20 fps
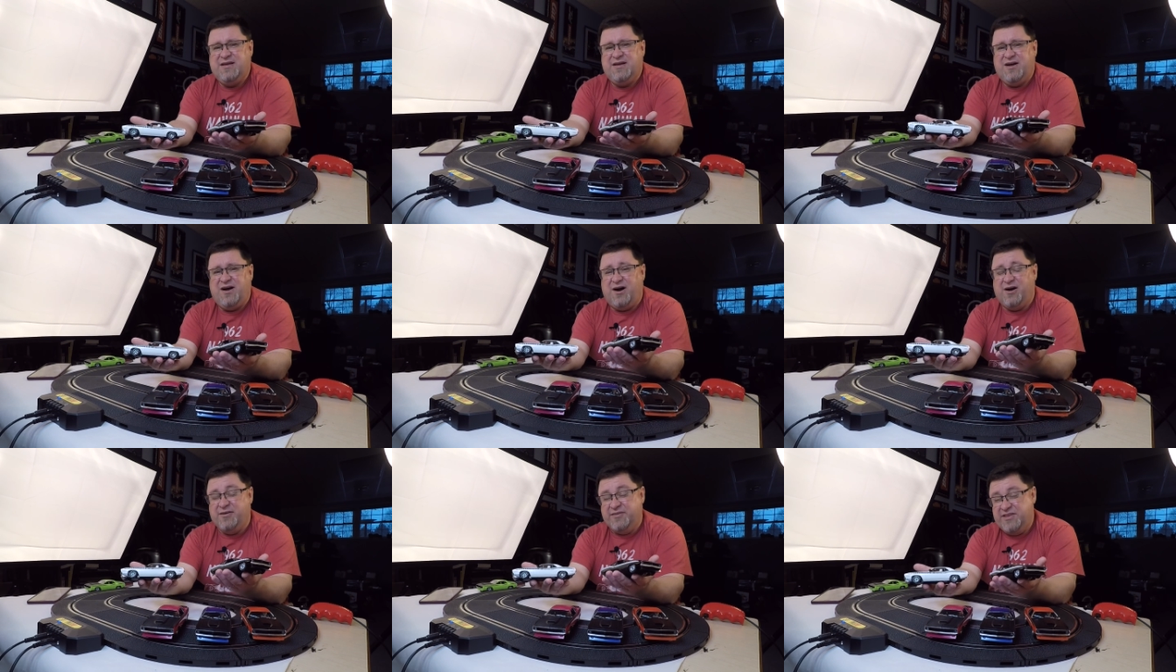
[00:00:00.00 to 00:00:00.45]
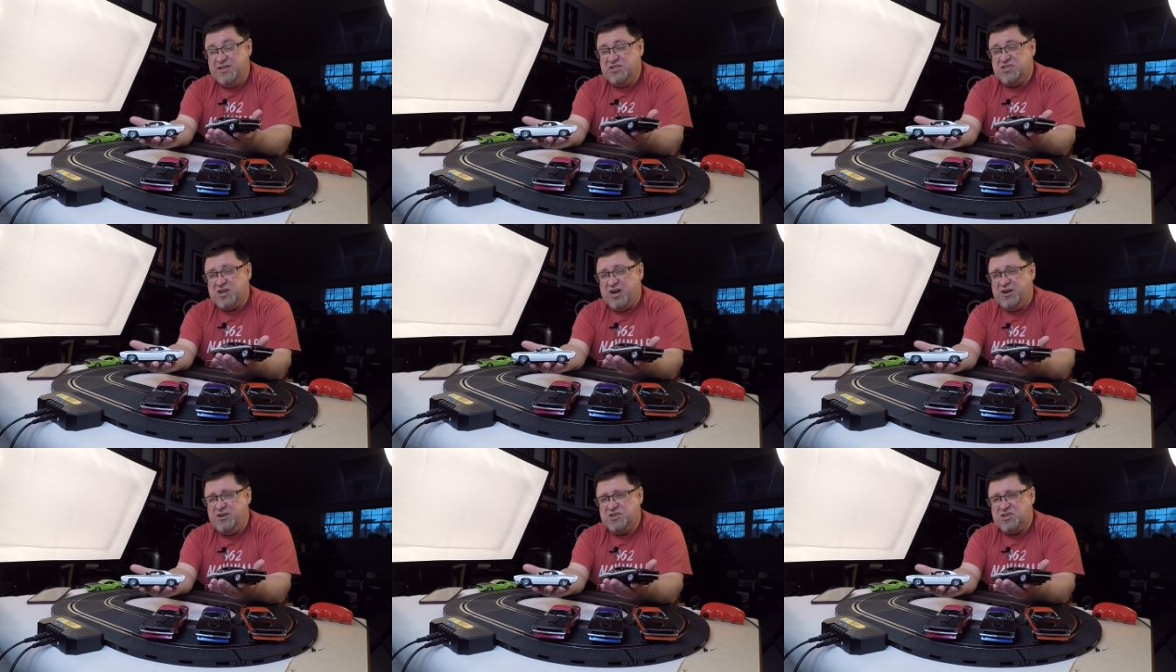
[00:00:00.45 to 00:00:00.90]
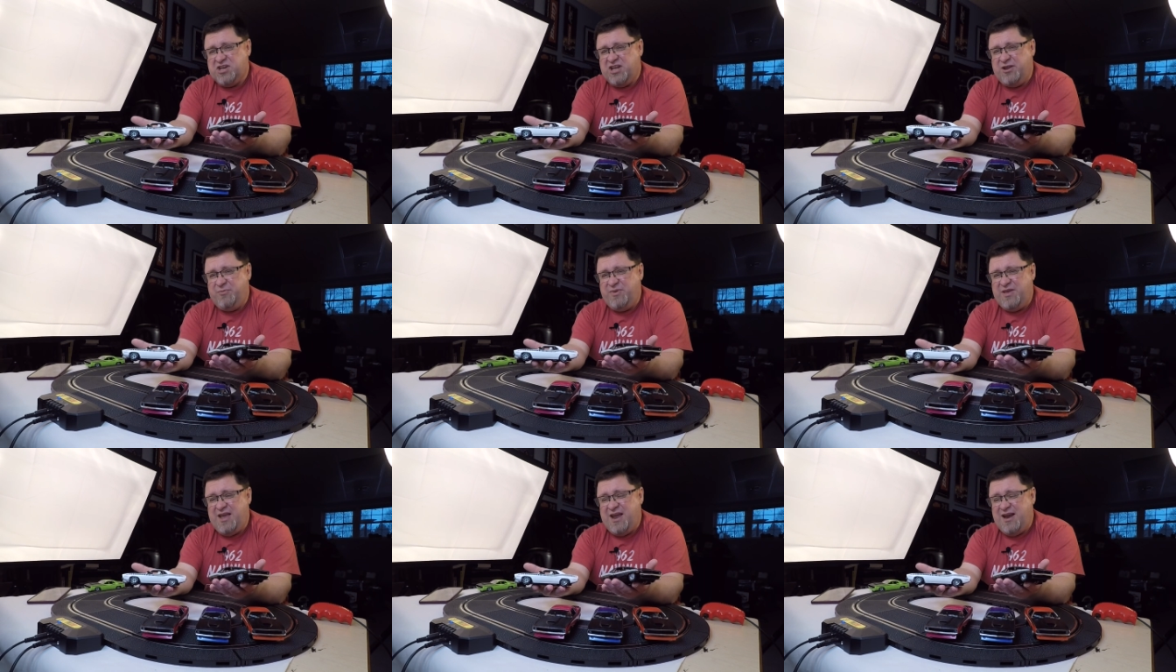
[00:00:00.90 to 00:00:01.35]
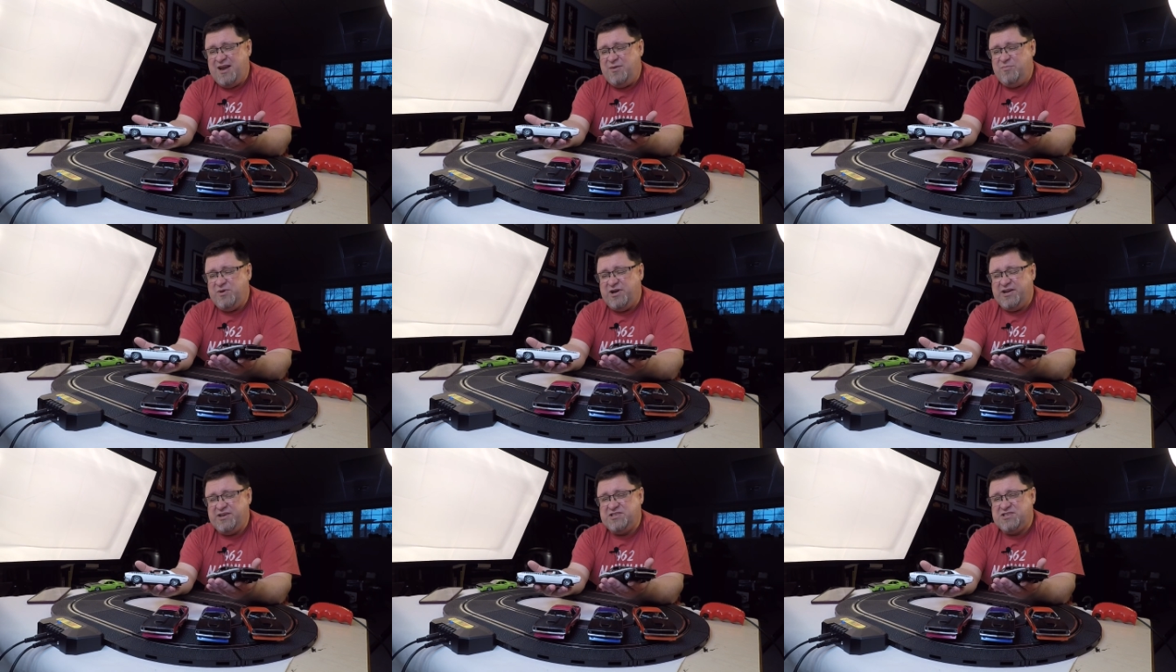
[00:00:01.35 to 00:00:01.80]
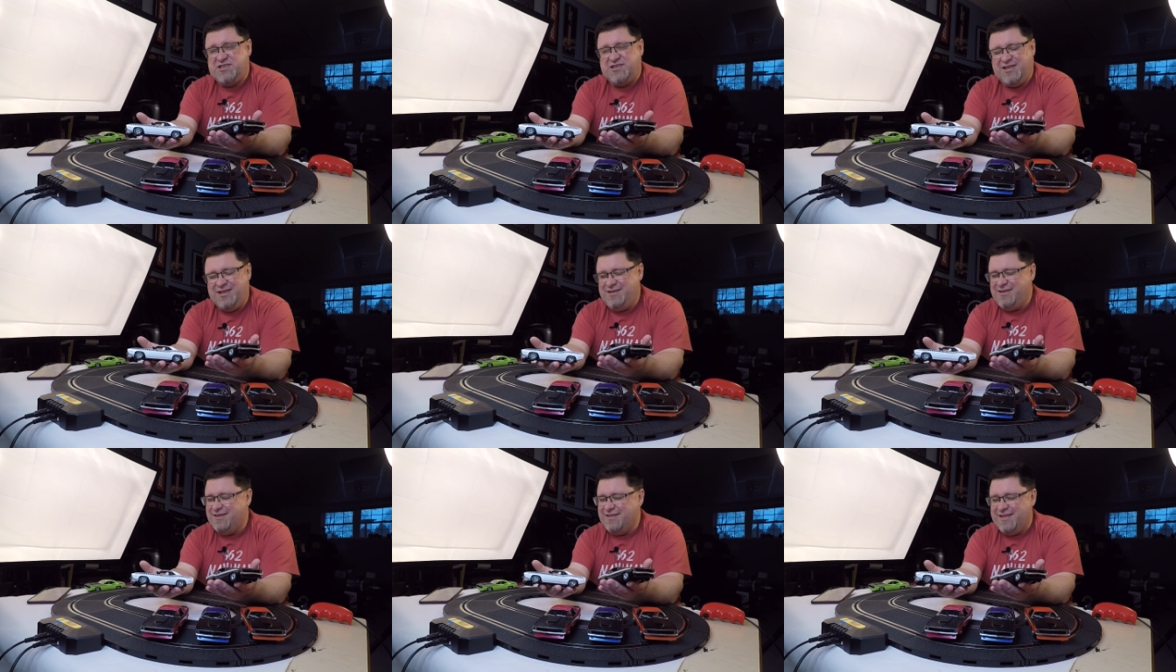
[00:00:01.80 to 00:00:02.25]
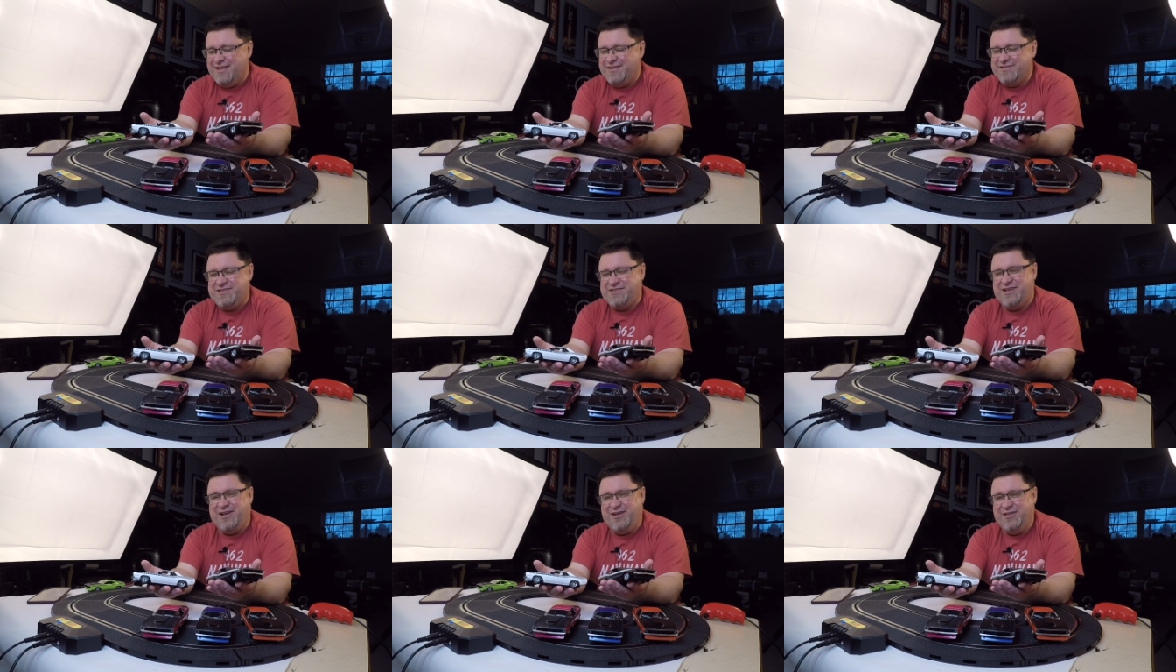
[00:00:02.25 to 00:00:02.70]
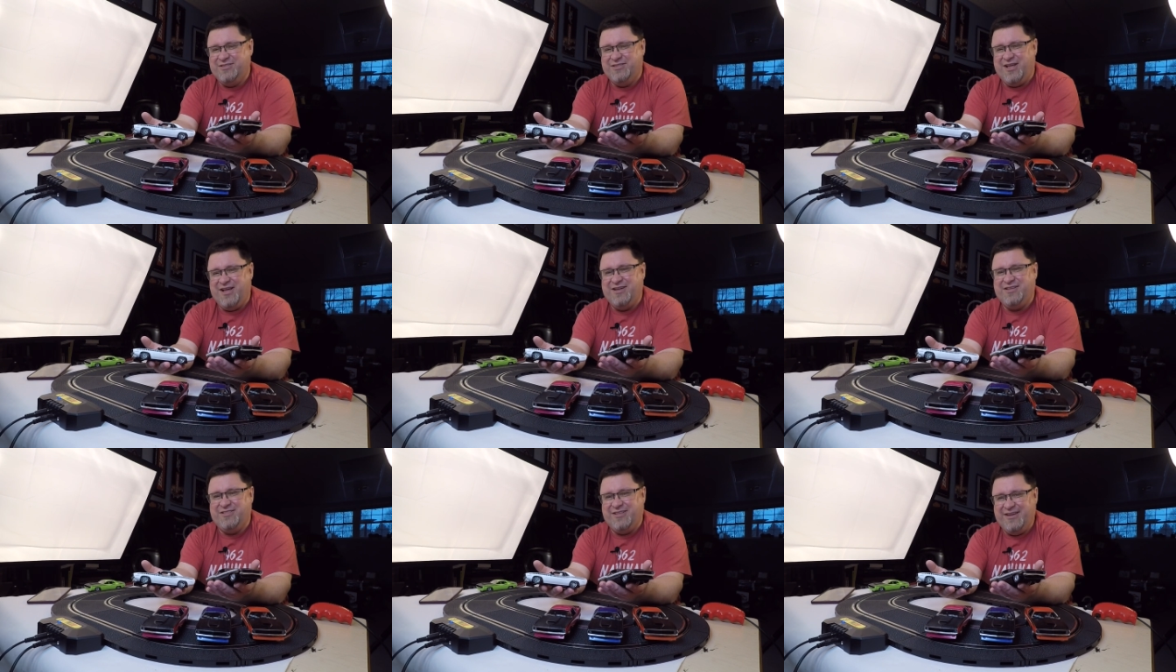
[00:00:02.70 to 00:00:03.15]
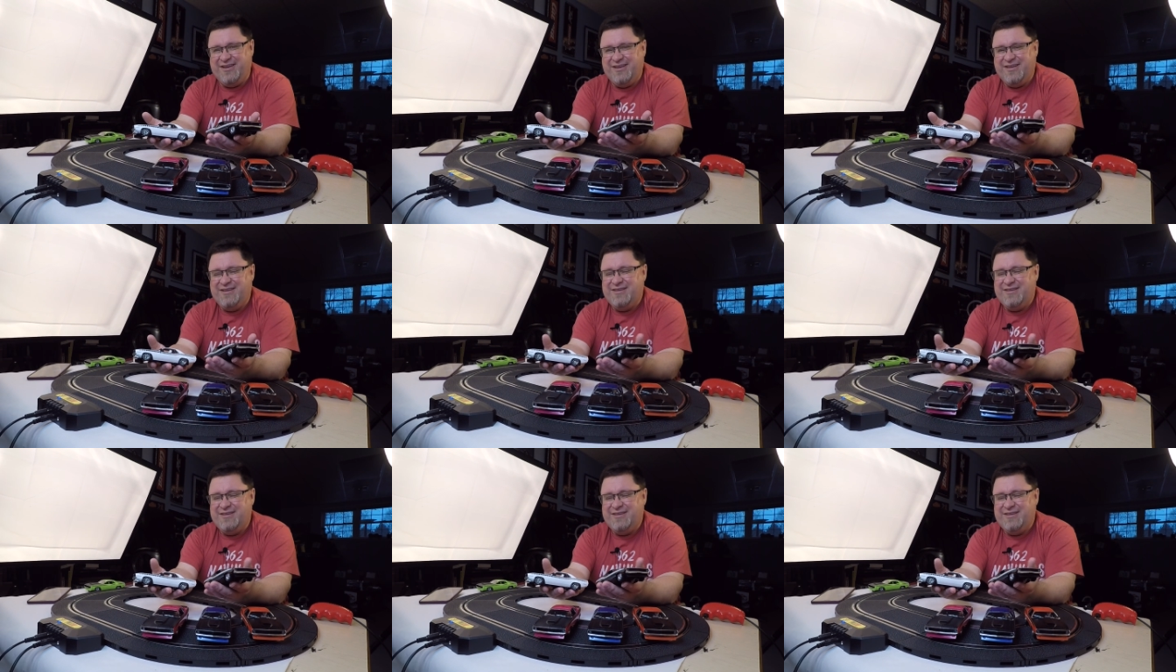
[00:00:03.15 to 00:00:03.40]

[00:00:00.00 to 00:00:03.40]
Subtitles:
are these cars going to be $80? That's unlikely.